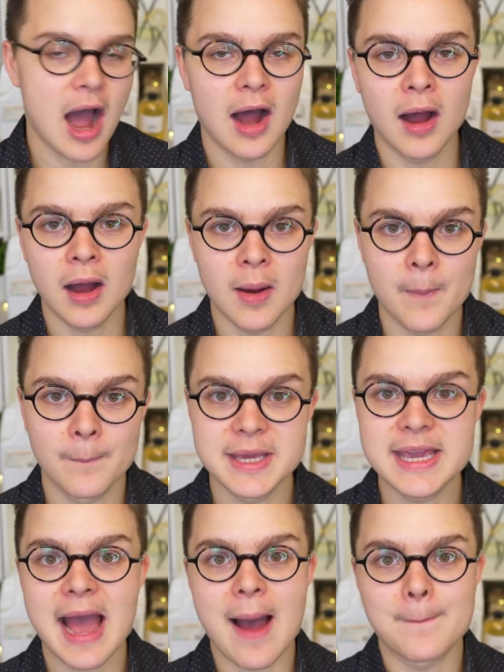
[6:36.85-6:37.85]
Um,
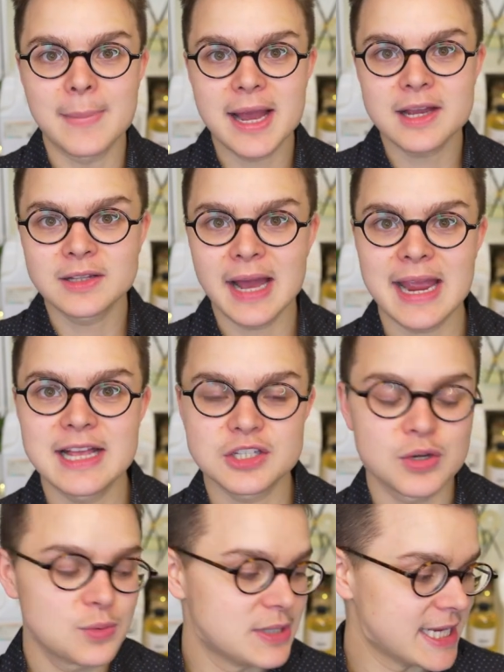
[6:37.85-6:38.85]
but yeah, my clients
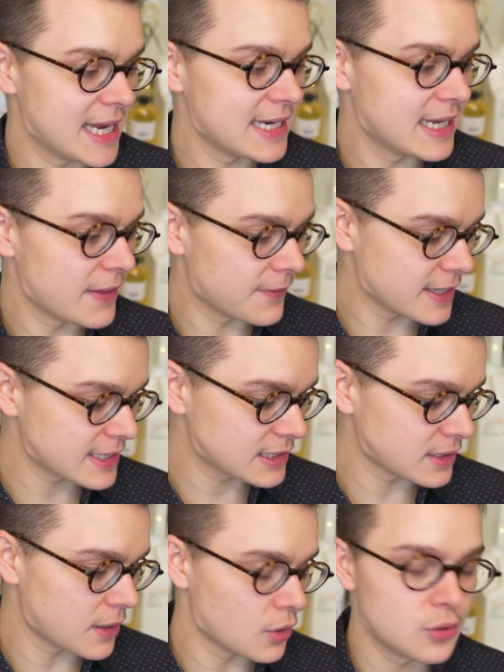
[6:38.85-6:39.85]
who did get
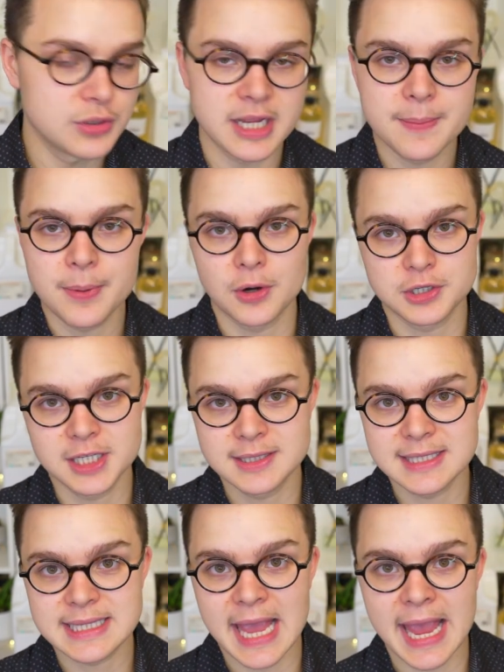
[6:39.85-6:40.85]
this, who did purchase
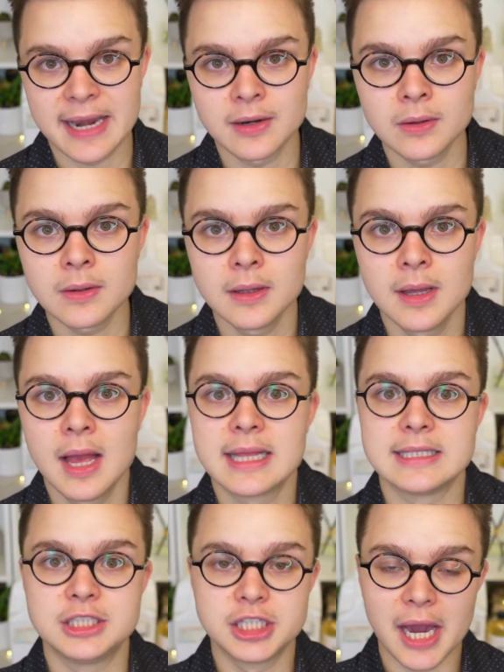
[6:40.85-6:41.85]
this candle,
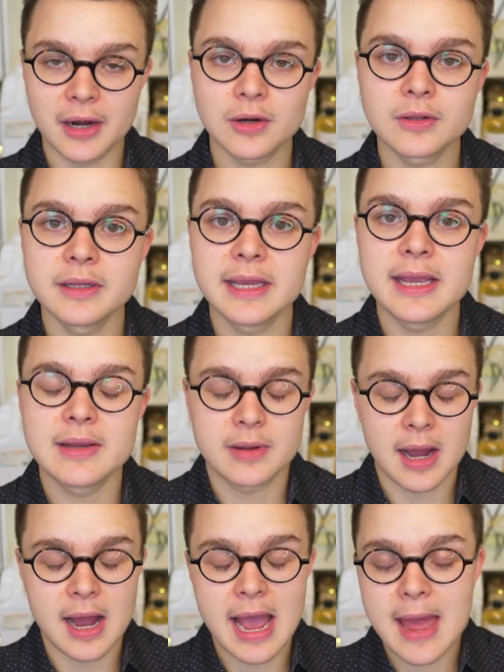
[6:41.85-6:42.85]
generally
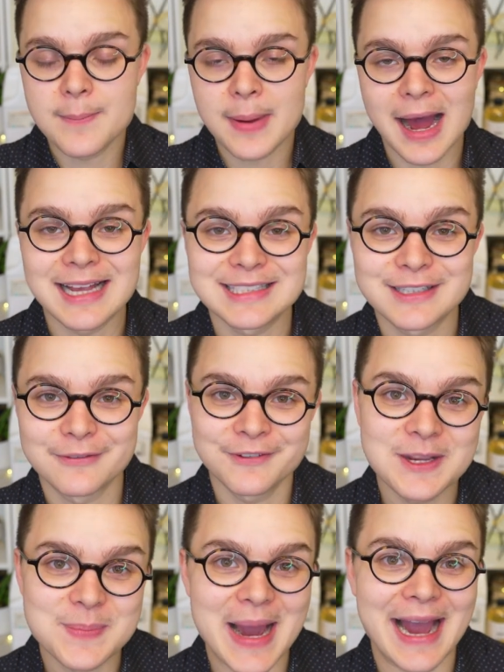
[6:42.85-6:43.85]
uh, had positive
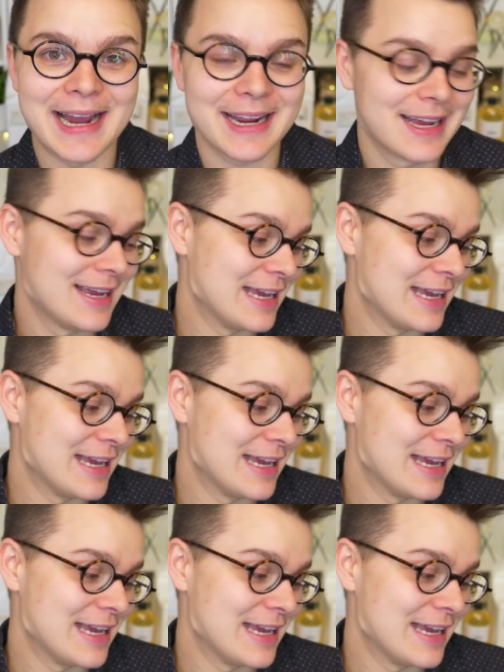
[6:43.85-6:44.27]
feedback.